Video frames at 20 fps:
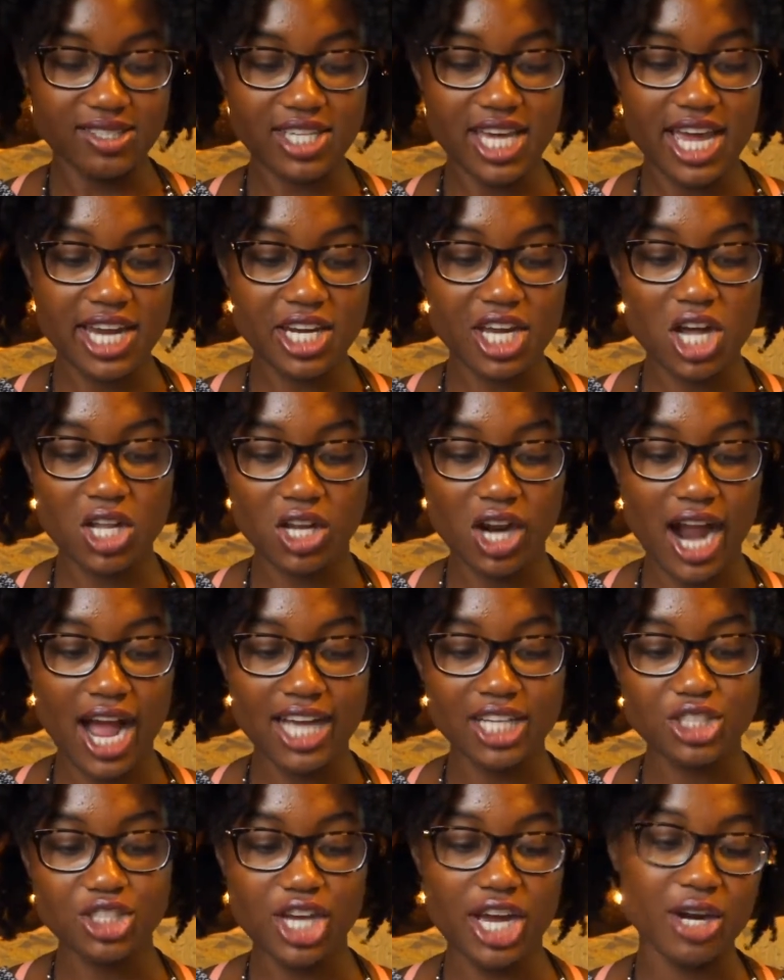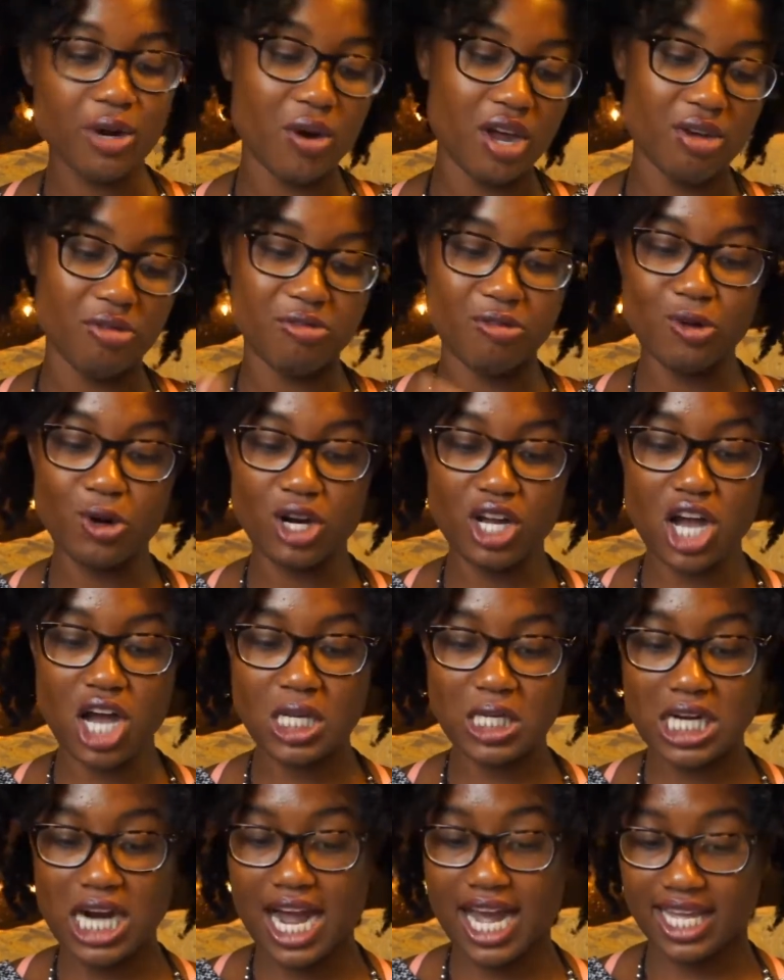10 color eyeshadow and 4
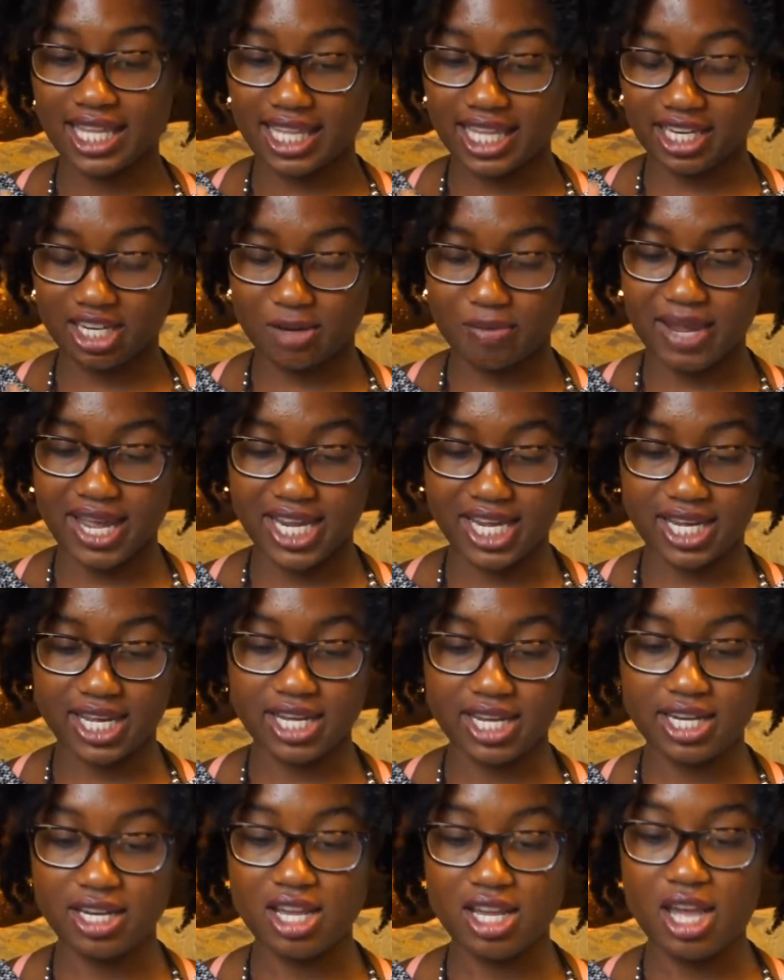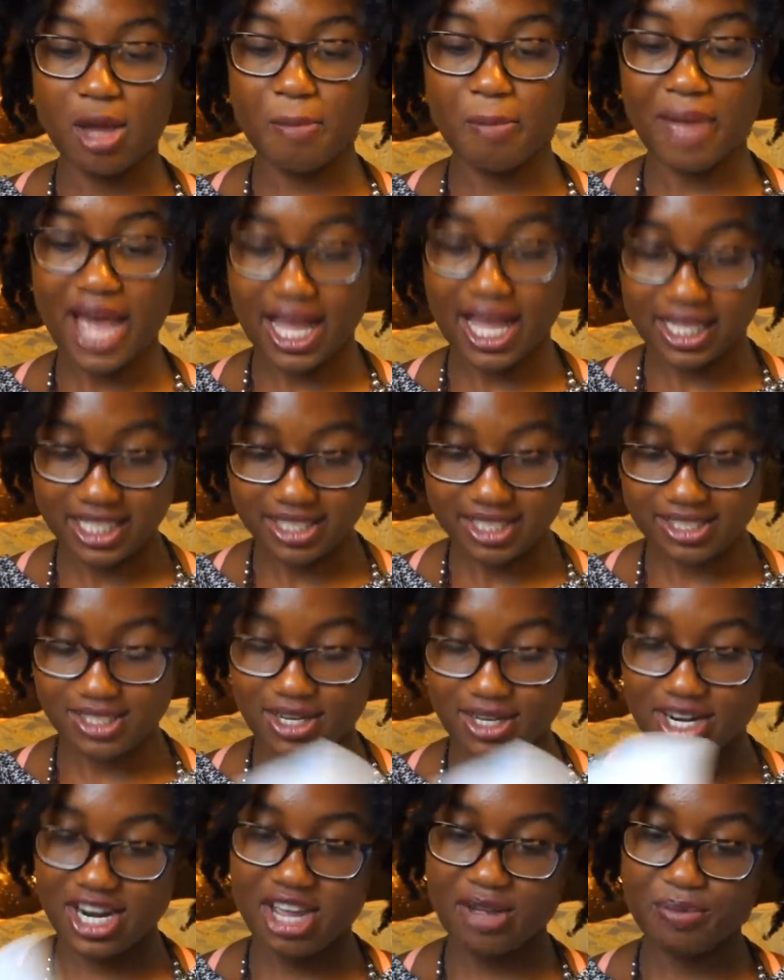color highlighter palette,
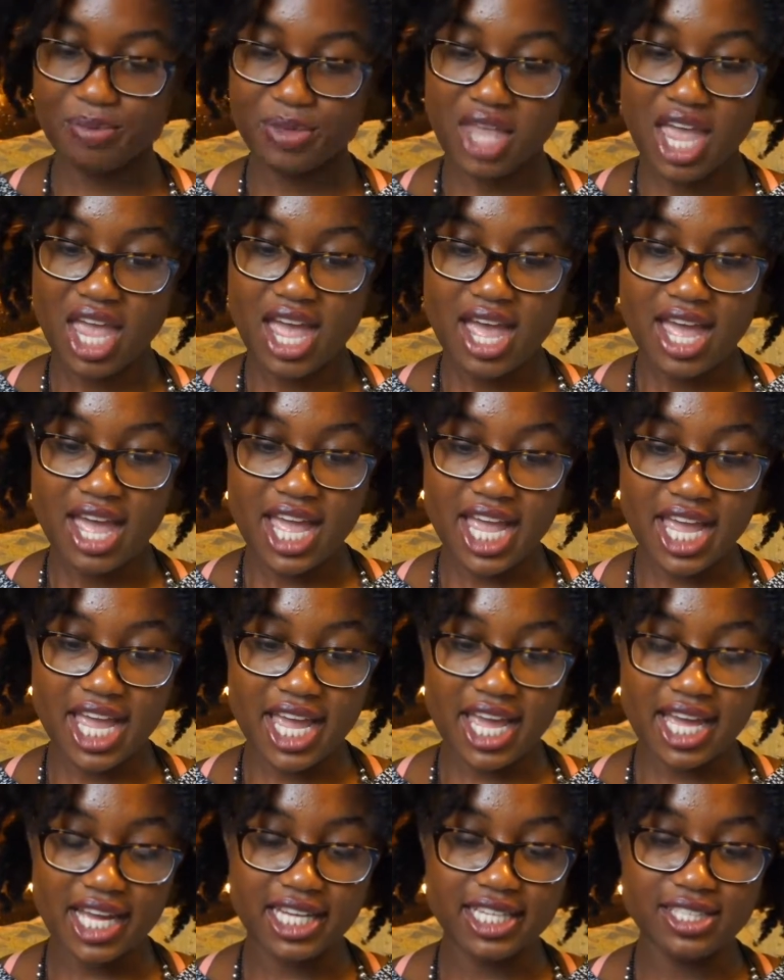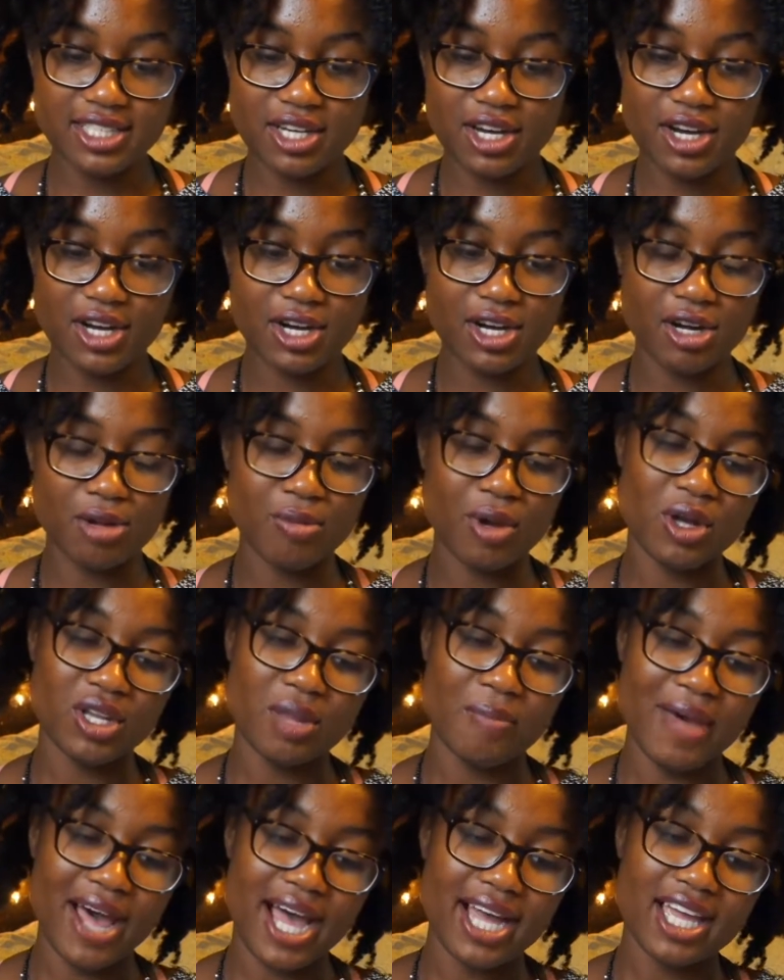sorry. And on
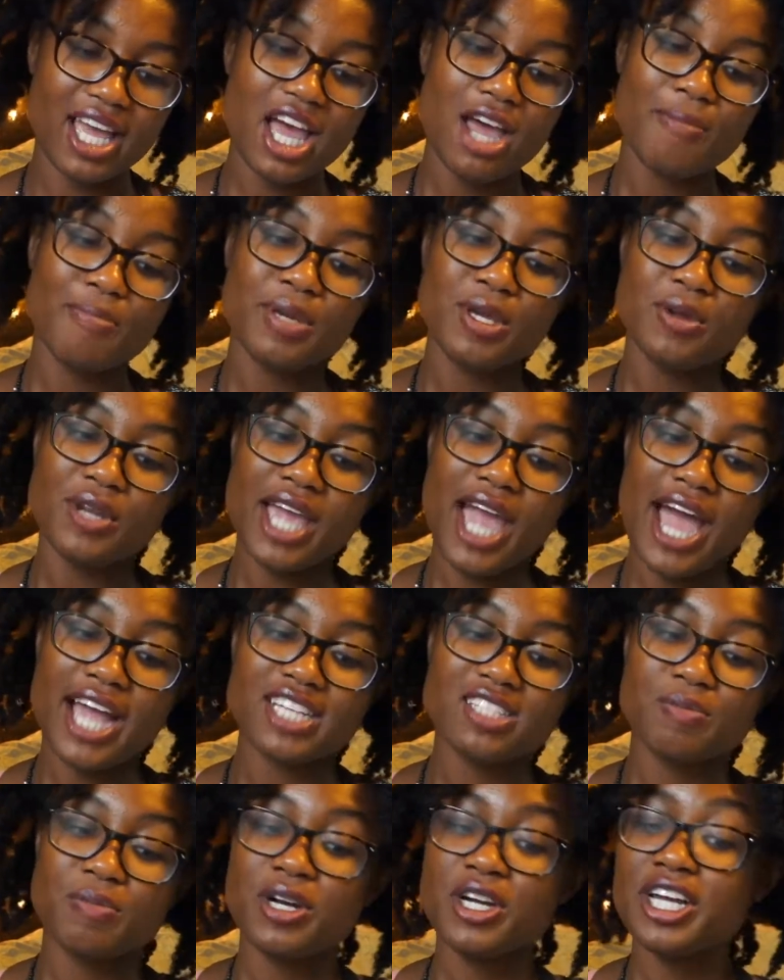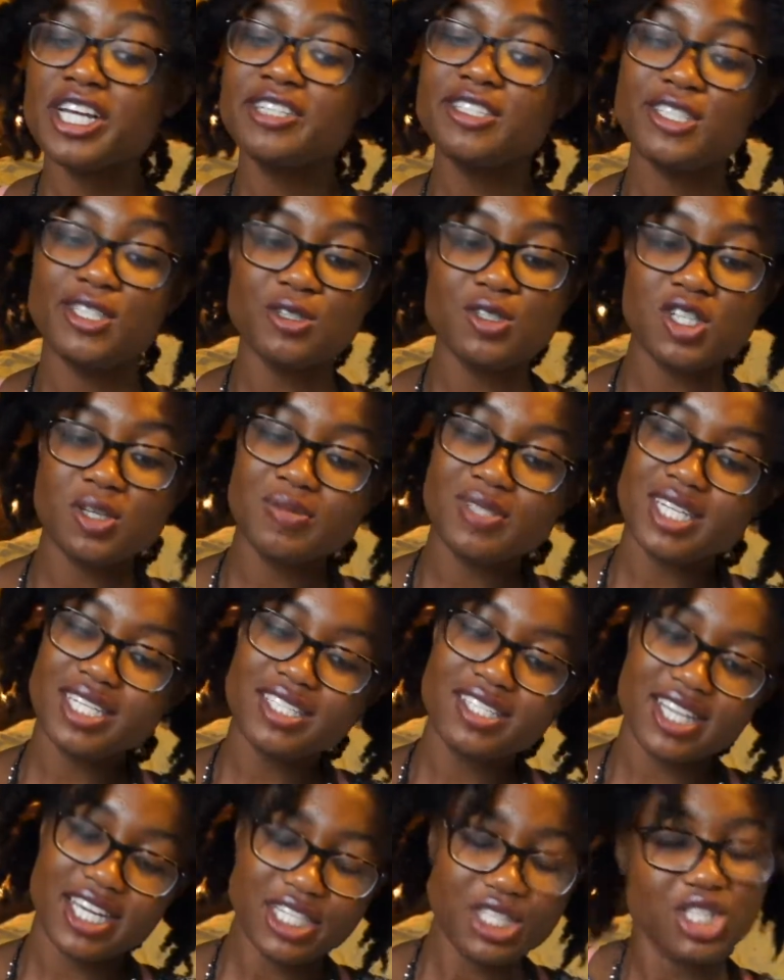the back, beauty expert and YouTube
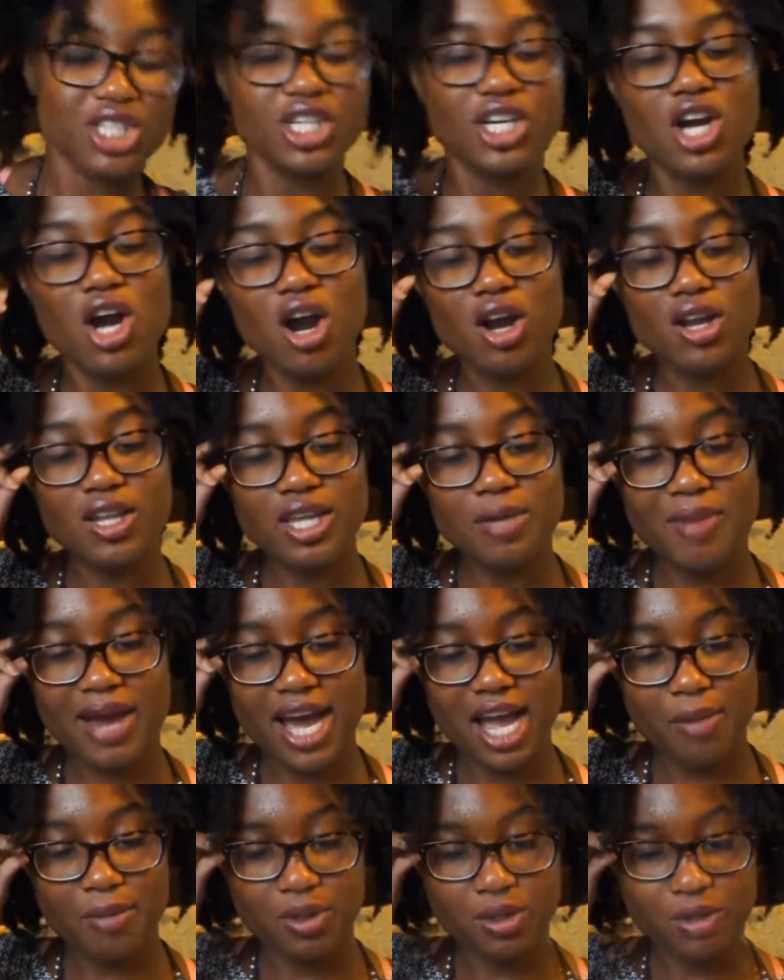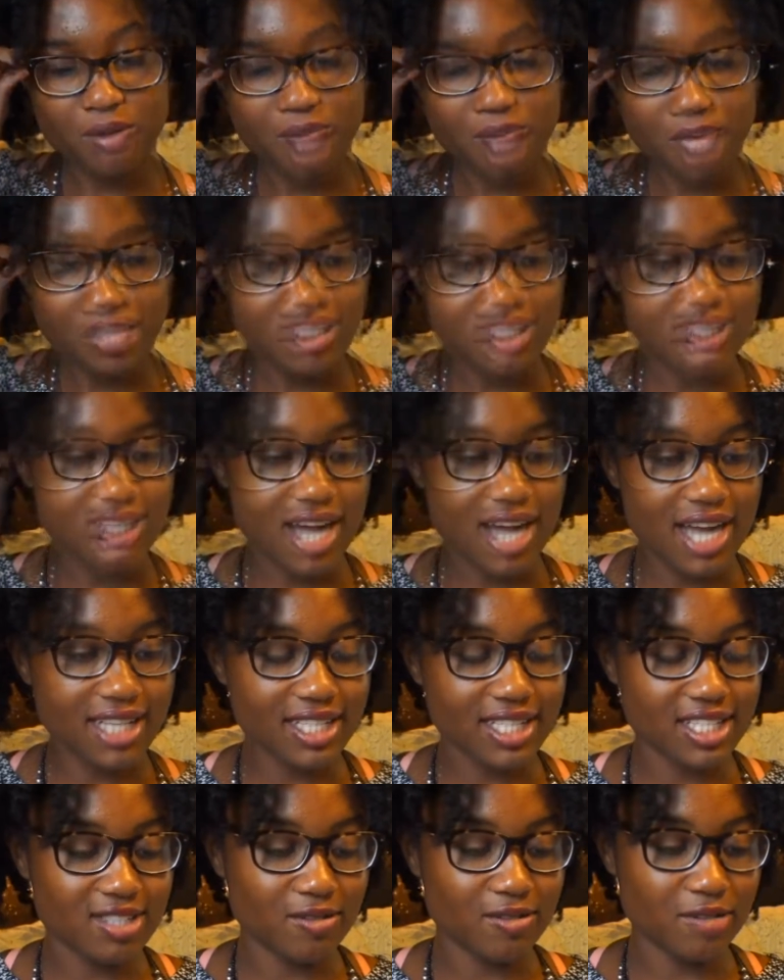sensation Carli Bybel designed
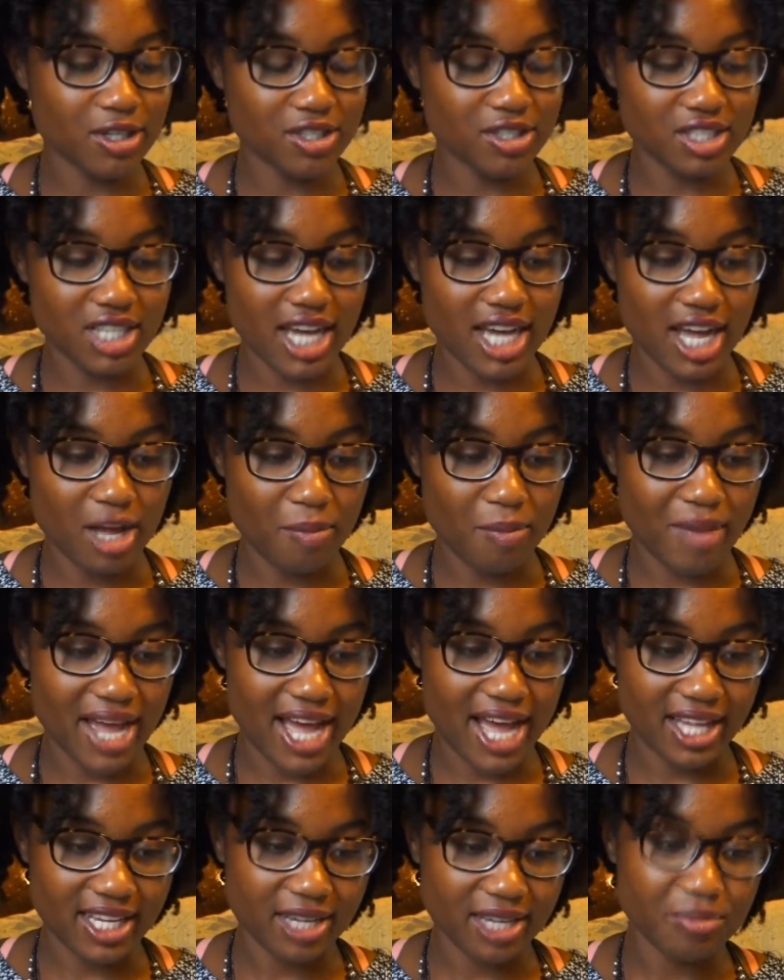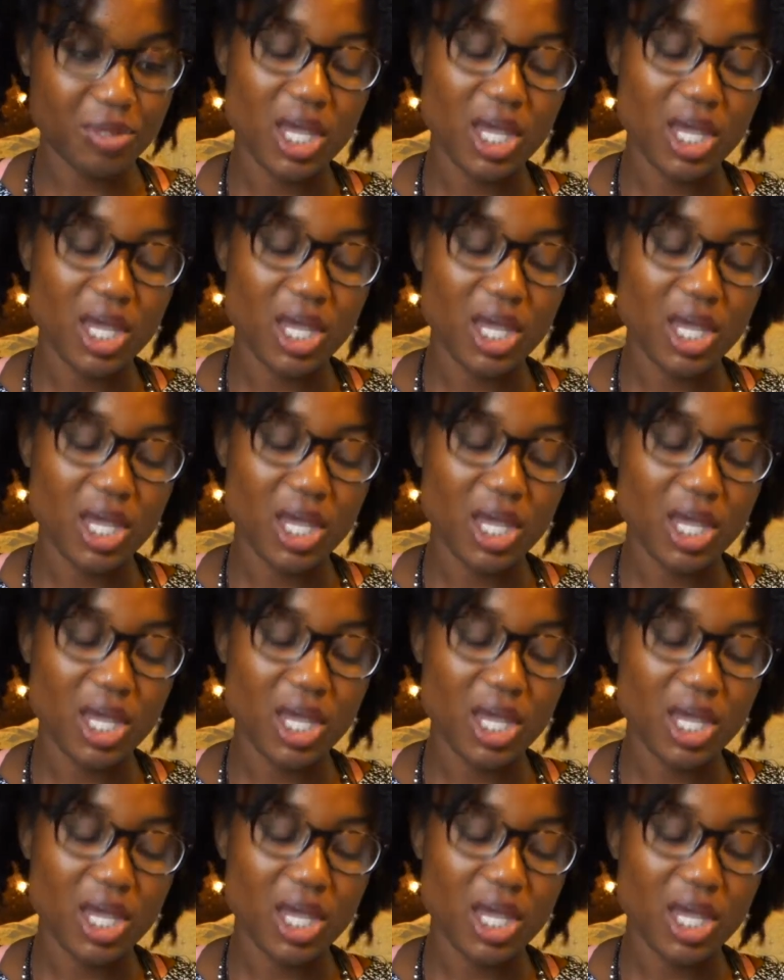this versatile palette.